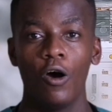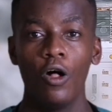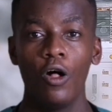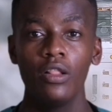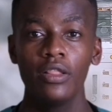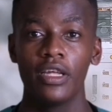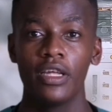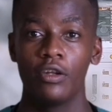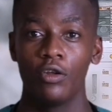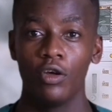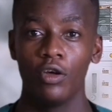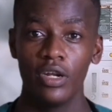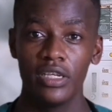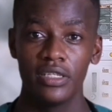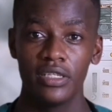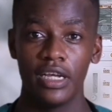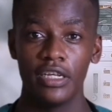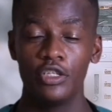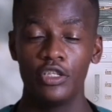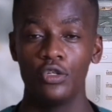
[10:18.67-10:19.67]
all the
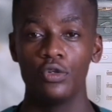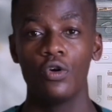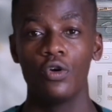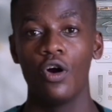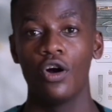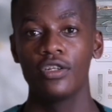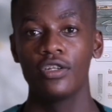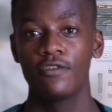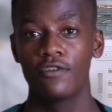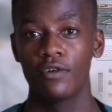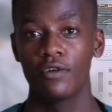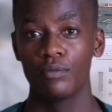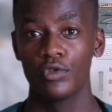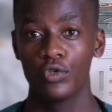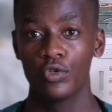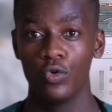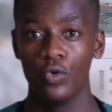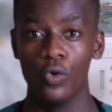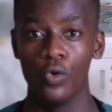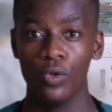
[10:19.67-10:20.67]
knowledge that you got from
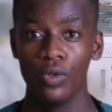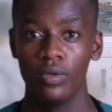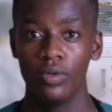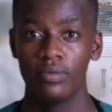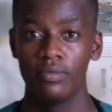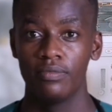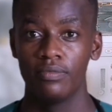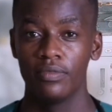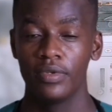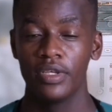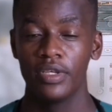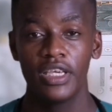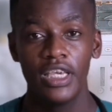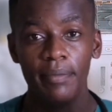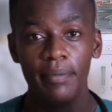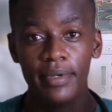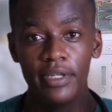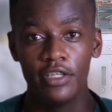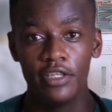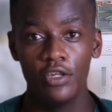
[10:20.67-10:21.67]
school,
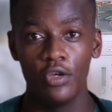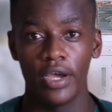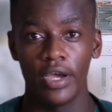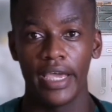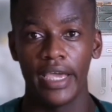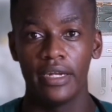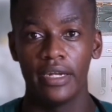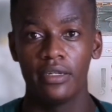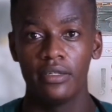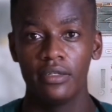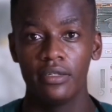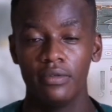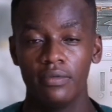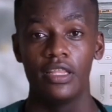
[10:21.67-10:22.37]
keep it in your head.